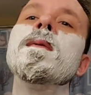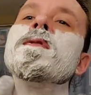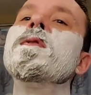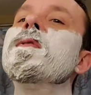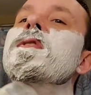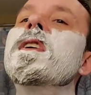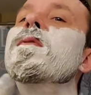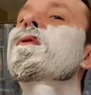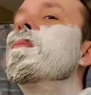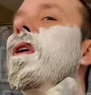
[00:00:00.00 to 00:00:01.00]
just doing the skin
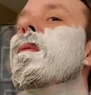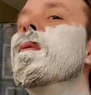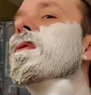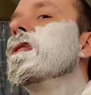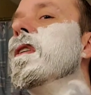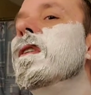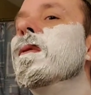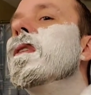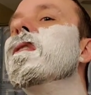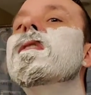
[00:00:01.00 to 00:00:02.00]
food part. I'm almost done anyways.